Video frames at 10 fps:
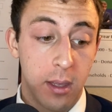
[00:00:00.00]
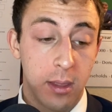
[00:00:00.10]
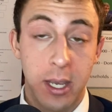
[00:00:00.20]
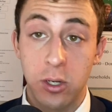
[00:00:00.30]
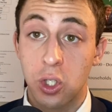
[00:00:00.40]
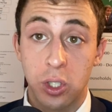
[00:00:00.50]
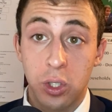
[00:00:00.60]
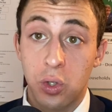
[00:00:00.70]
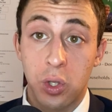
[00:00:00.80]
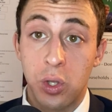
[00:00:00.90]

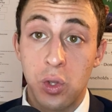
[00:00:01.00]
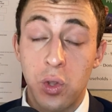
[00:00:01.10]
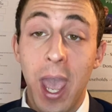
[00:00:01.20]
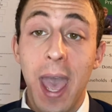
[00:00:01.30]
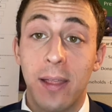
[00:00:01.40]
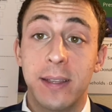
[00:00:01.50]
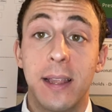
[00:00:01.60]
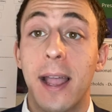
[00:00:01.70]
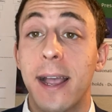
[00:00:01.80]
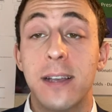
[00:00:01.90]

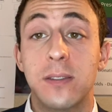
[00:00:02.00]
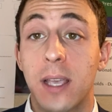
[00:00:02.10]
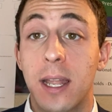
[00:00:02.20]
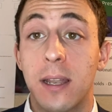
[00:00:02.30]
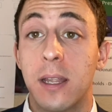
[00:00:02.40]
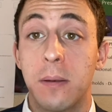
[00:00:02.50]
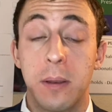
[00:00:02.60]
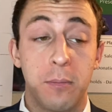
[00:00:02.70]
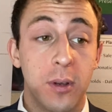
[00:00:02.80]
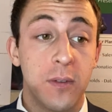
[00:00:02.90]
Like I said
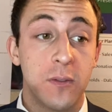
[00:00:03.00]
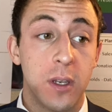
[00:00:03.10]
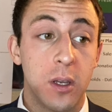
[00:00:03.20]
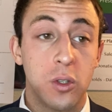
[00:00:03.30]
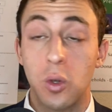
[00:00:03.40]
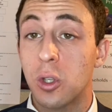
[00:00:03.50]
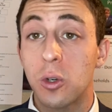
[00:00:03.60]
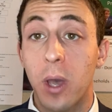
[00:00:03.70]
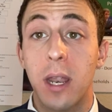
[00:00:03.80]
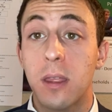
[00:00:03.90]
in previous videos, you can
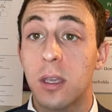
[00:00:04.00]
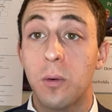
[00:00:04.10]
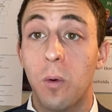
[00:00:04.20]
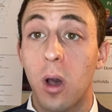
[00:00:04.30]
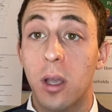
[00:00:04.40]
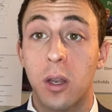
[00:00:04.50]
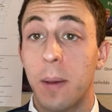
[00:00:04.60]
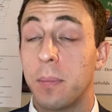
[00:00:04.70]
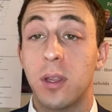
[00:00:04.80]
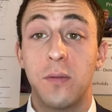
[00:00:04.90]
do anything you want. I
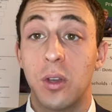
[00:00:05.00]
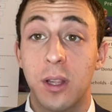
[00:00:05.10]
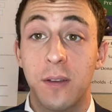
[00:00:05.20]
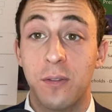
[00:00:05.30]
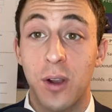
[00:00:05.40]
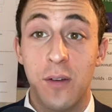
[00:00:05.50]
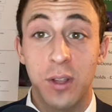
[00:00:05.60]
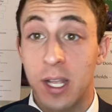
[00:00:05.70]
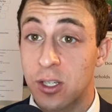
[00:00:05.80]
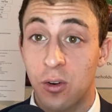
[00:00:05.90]
believe you can live forever.
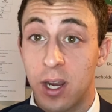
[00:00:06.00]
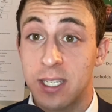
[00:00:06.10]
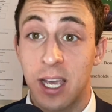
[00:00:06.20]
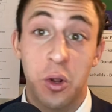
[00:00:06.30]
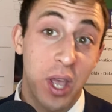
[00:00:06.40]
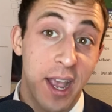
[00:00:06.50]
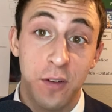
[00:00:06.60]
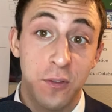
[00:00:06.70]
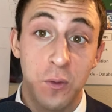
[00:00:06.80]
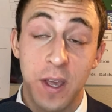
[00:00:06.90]
That's crazy. I don't care
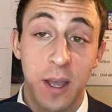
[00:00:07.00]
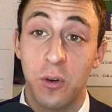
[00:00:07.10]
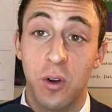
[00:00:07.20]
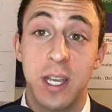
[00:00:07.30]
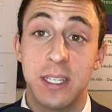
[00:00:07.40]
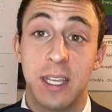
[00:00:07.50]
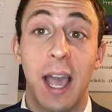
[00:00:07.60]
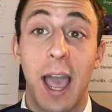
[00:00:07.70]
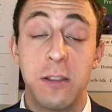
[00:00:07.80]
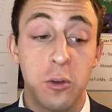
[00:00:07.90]
if you think I'm crazy. Like,
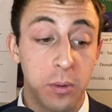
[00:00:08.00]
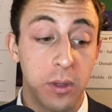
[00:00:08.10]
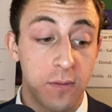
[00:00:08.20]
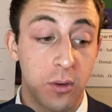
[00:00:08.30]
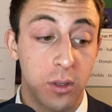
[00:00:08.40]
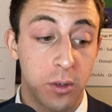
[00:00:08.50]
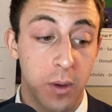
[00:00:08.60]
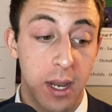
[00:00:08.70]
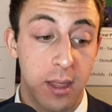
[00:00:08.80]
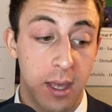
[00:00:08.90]
I do believe you can do
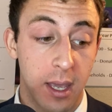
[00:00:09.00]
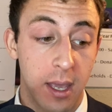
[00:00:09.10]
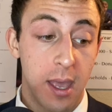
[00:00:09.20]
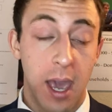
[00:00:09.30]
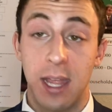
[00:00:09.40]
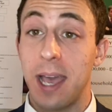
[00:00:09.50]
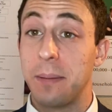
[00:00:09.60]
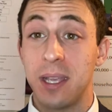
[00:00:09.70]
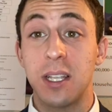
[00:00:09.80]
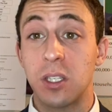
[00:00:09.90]
anything. And that
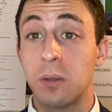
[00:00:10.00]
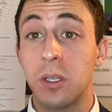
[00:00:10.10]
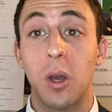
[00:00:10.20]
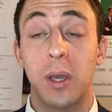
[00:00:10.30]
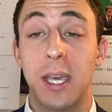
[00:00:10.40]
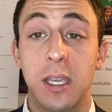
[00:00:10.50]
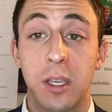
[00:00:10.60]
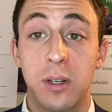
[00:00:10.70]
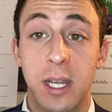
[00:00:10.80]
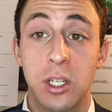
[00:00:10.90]
means, kicking
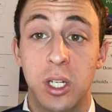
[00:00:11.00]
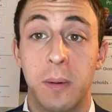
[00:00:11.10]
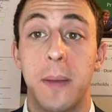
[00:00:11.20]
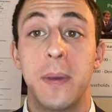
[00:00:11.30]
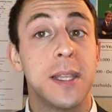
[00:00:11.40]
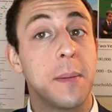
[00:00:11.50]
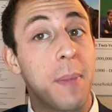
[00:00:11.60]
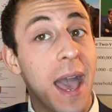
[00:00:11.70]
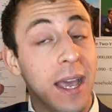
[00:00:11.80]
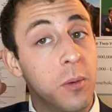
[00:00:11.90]
your addiction. It might be in the back.